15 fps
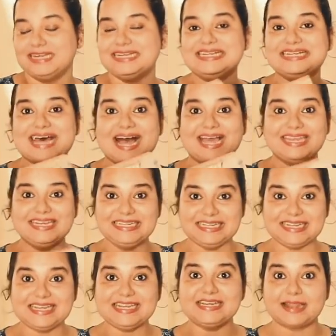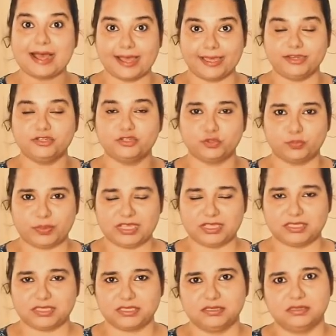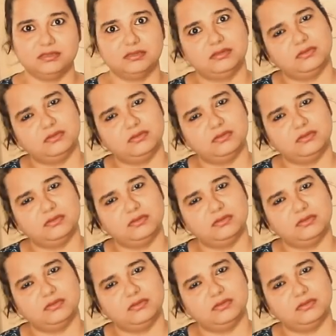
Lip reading: 99 rupees,